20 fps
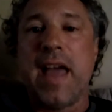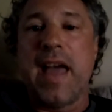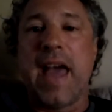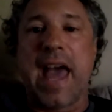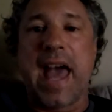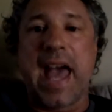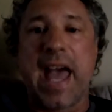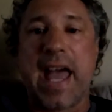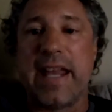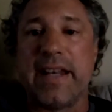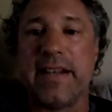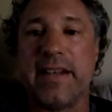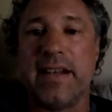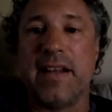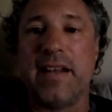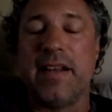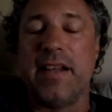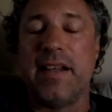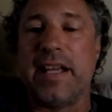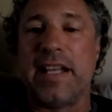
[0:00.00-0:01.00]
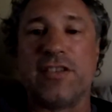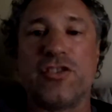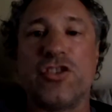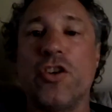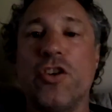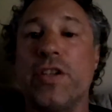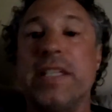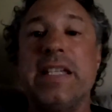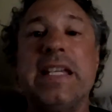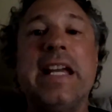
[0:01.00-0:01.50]
And it
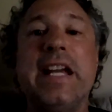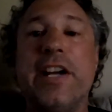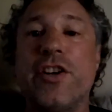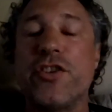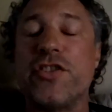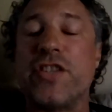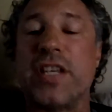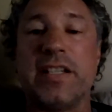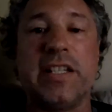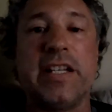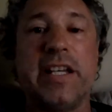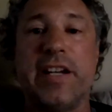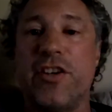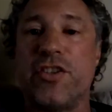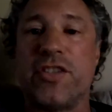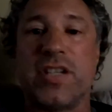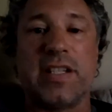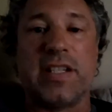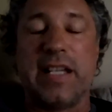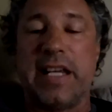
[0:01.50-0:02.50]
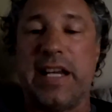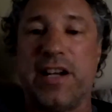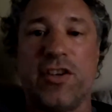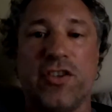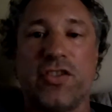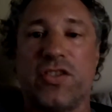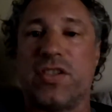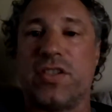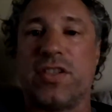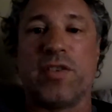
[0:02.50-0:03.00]
took years and years and
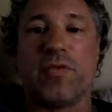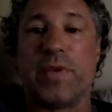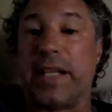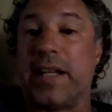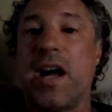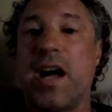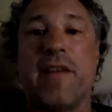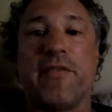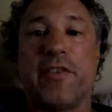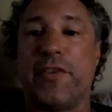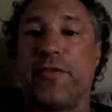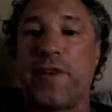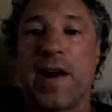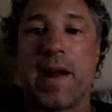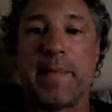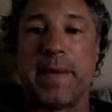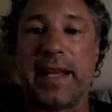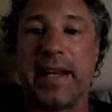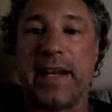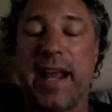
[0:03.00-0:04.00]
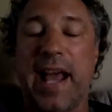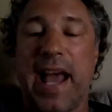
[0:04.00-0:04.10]
years to recover from it.